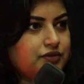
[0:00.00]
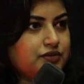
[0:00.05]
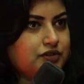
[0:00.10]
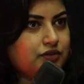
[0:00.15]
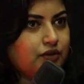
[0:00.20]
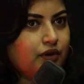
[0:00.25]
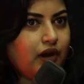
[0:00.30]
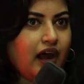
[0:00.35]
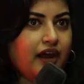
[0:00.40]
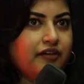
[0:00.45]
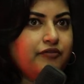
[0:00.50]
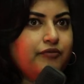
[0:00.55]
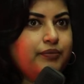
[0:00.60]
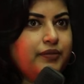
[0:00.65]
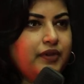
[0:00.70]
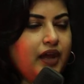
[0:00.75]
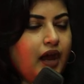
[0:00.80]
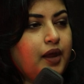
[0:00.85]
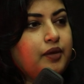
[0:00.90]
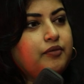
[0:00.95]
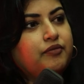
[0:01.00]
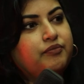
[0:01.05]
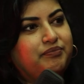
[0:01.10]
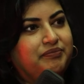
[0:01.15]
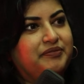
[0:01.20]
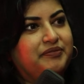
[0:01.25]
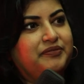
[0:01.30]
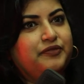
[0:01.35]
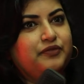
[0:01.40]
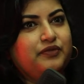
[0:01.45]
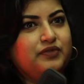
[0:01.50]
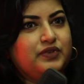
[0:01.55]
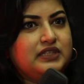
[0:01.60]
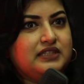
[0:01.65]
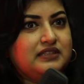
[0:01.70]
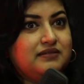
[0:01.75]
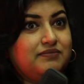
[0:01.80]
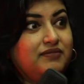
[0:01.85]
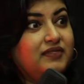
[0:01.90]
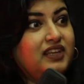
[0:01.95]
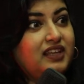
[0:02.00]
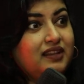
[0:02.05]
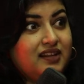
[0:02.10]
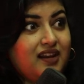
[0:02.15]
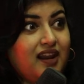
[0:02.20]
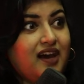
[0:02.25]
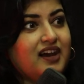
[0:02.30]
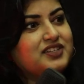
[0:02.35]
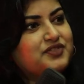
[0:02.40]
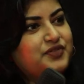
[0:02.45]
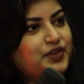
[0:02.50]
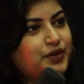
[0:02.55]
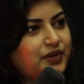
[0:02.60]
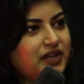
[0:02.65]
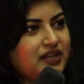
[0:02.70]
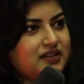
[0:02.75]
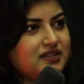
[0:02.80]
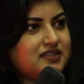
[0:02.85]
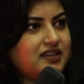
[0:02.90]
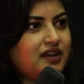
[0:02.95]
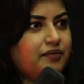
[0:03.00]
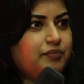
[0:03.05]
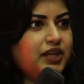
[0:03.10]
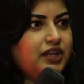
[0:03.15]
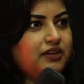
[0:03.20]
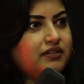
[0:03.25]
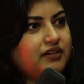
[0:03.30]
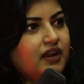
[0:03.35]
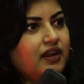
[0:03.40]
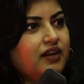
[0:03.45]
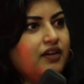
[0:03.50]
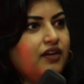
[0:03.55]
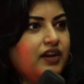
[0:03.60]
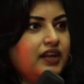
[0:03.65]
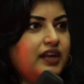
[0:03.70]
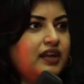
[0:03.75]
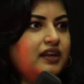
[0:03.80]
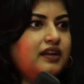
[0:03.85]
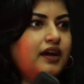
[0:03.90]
So I I was in the last few years I've been trained on it.